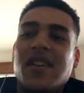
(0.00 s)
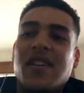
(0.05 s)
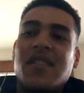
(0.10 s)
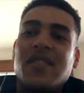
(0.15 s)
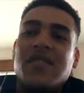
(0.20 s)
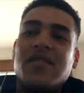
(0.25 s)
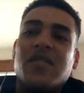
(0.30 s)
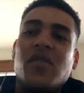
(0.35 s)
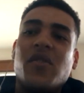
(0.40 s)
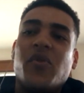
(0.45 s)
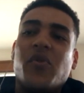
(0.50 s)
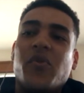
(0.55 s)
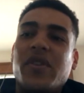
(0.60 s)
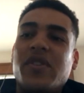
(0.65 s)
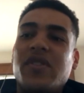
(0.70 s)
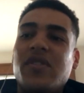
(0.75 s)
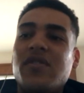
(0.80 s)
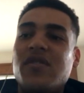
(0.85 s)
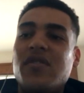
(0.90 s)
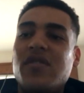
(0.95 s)
So
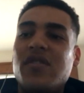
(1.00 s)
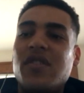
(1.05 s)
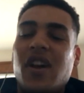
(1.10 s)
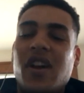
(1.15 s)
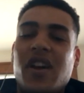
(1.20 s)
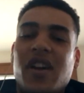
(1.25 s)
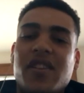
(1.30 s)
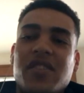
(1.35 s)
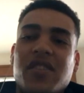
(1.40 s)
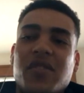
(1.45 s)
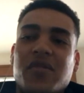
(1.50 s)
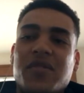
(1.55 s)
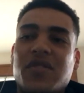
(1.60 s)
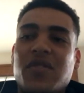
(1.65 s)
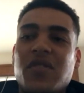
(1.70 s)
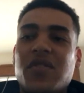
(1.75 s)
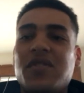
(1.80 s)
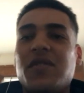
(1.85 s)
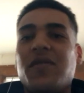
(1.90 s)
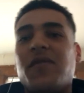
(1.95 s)
when you're uh, you know
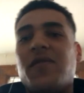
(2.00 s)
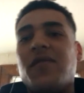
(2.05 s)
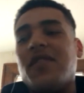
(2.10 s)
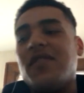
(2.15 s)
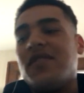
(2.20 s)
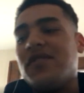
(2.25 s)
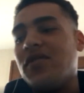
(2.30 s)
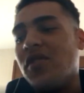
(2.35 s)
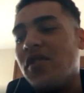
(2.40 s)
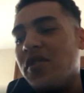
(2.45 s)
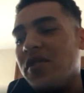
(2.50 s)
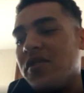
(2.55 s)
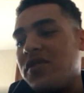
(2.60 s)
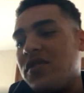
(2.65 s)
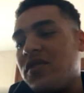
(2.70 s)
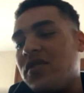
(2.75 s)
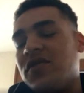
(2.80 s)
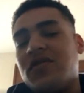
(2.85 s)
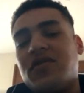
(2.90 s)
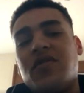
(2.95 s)
searching for these goals,
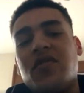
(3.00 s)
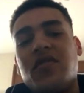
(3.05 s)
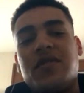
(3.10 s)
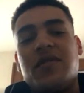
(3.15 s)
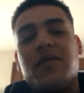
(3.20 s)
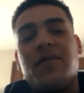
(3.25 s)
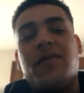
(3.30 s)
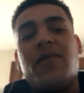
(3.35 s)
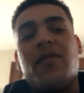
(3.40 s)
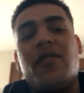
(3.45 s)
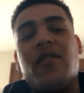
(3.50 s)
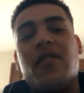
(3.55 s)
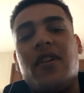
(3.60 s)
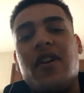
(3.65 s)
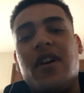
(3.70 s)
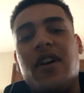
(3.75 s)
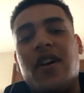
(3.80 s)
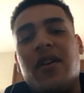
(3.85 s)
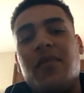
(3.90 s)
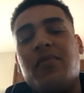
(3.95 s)
you're searching for
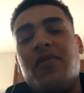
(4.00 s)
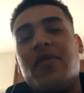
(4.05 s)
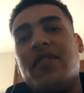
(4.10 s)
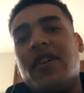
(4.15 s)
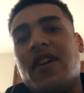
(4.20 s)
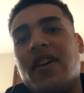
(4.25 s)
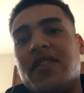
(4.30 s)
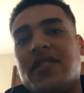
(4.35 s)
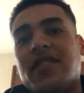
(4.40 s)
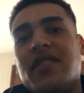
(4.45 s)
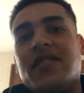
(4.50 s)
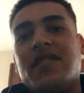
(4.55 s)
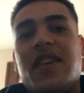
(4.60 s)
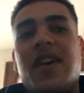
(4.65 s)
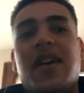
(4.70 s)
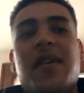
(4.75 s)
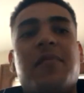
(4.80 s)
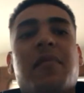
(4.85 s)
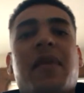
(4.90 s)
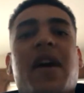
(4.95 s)
uh, productions
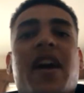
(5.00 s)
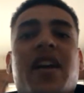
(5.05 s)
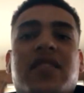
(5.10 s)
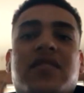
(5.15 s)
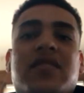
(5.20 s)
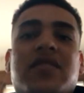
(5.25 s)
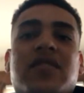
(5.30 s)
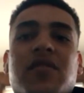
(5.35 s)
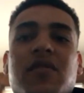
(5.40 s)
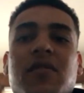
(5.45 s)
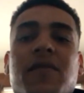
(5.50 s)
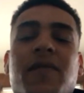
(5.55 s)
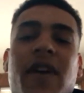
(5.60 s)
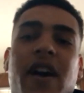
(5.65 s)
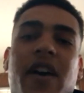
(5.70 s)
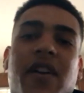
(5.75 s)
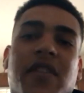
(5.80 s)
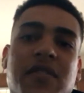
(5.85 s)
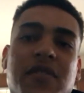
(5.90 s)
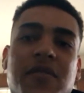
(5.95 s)
that match your
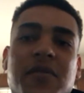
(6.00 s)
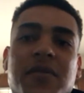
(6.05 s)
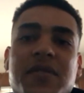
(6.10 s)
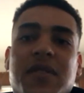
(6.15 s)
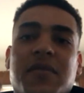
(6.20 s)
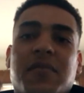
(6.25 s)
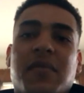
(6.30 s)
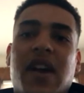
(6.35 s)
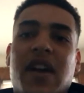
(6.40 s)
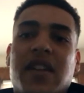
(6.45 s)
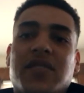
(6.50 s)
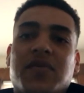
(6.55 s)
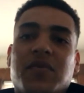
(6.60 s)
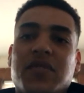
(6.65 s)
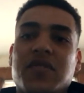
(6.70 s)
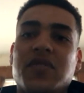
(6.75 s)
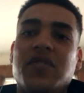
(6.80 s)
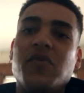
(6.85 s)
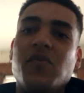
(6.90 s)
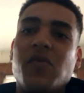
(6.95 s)
values and match
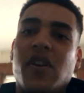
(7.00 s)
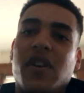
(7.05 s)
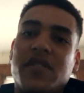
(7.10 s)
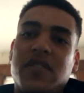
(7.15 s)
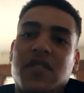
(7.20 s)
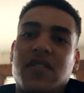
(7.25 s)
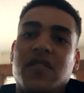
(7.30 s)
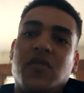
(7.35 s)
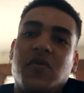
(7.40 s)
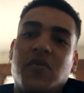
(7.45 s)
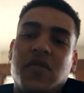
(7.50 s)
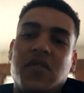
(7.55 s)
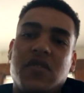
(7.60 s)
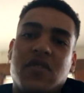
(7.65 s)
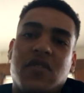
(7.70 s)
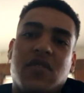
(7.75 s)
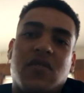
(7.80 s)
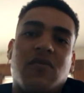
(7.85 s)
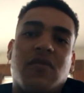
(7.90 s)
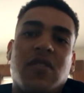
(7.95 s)
what you want to do in
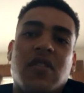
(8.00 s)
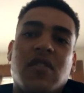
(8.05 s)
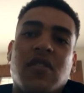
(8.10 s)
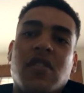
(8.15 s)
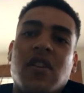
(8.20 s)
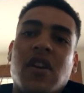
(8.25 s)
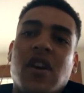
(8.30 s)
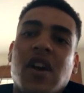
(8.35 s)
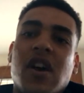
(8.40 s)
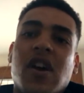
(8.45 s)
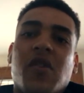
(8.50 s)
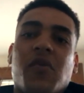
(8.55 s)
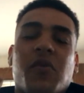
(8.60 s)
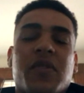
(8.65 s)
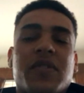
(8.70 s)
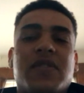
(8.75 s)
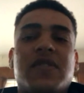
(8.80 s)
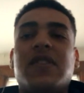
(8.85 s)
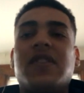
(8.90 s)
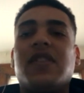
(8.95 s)
your career.
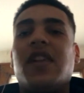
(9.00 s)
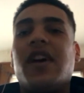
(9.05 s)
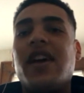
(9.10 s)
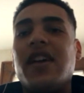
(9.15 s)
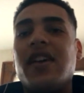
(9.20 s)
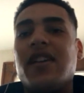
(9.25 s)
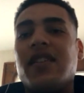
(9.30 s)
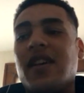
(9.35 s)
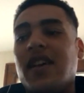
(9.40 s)
What's mm-hmm. it like?